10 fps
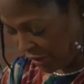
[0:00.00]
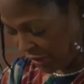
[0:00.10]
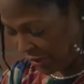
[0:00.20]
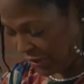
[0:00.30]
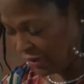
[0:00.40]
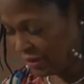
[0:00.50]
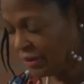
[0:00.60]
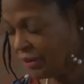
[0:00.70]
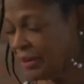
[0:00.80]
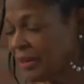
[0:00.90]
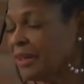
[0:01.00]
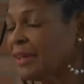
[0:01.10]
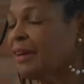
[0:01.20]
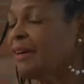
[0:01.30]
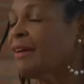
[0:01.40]
that it does not
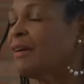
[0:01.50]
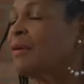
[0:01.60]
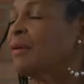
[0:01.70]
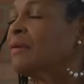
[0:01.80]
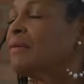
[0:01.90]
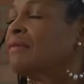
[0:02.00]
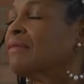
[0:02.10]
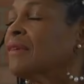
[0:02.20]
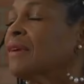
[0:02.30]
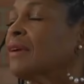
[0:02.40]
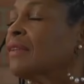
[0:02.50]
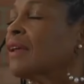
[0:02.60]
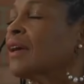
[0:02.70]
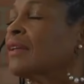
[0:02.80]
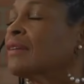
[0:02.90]
happen under all
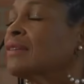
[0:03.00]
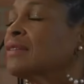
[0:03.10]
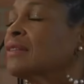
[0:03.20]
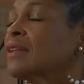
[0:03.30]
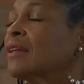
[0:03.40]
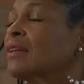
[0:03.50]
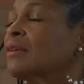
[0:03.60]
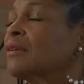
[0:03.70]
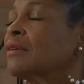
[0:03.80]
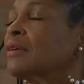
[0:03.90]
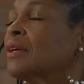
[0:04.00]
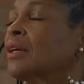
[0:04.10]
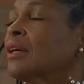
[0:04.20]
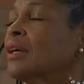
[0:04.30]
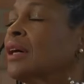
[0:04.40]
conditions. We're discussing
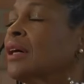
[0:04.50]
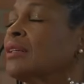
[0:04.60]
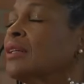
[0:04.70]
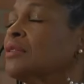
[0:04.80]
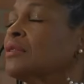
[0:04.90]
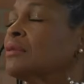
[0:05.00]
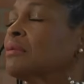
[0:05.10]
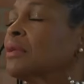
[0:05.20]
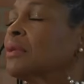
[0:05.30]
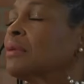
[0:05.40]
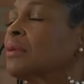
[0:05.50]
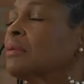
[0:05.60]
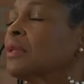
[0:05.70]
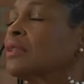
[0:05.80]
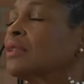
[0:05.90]
the spirit of
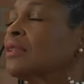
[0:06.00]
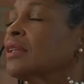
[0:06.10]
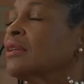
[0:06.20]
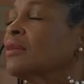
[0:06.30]
revelation.